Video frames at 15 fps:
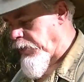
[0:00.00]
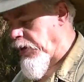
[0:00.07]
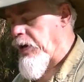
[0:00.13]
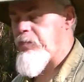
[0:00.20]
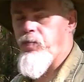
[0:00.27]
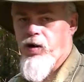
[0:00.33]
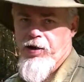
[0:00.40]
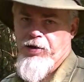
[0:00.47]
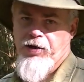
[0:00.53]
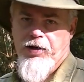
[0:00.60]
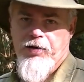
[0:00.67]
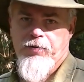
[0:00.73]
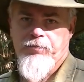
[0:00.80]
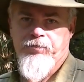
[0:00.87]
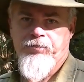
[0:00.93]
and I break
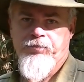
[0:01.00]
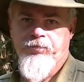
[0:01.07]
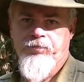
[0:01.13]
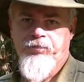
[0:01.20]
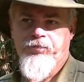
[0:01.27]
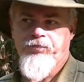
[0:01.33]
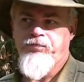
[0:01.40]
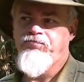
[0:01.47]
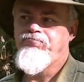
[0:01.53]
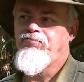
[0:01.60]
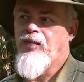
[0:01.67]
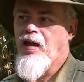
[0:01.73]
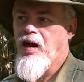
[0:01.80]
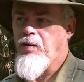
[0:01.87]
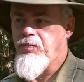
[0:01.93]
it,
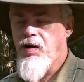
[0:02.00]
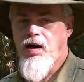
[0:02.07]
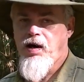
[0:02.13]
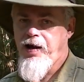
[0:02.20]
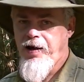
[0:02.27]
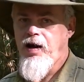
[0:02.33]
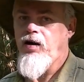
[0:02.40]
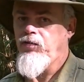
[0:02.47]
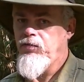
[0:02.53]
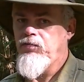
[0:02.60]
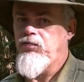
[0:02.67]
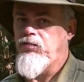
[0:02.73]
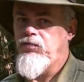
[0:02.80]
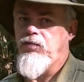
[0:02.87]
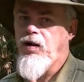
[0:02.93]
I'm not out
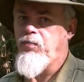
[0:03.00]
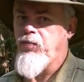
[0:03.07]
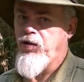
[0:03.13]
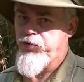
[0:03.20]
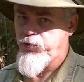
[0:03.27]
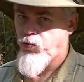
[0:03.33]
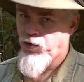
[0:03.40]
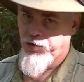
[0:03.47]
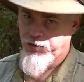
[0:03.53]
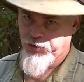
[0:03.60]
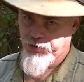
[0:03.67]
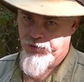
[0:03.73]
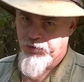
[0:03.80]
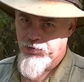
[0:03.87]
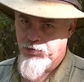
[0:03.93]
a month's
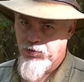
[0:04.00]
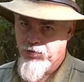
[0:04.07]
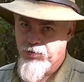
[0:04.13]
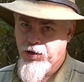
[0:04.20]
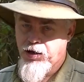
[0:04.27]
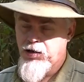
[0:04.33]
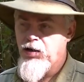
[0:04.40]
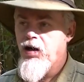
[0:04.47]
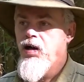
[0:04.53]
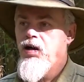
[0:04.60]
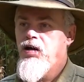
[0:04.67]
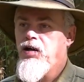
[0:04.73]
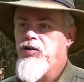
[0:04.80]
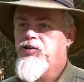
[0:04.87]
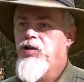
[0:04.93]
wages, okay?
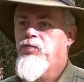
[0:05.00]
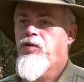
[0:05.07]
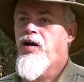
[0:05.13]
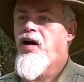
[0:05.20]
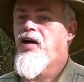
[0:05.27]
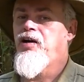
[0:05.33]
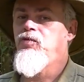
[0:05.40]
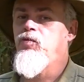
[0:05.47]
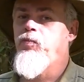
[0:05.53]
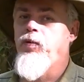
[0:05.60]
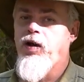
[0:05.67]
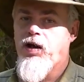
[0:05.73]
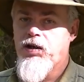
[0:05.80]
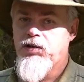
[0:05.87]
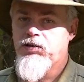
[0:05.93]
It's something I can
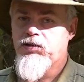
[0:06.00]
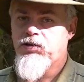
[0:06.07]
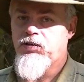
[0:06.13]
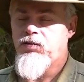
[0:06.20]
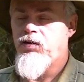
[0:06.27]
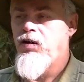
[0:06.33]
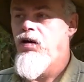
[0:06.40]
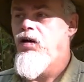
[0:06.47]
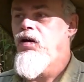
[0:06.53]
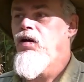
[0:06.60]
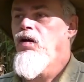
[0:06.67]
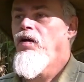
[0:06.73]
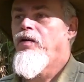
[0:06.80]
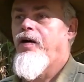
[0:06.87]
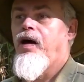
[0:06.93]
replace.
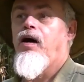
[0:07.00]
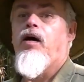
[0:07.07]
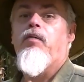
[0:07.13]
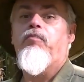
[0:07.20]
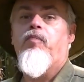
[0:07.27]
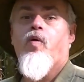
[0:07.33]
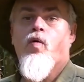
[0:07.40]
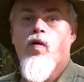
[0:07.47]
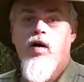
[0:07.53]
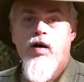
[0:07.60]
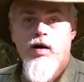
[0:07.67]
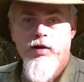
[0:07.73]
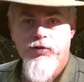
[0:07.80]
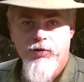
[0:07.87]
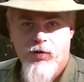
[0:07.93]
Now, Mora
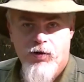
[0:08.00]
is a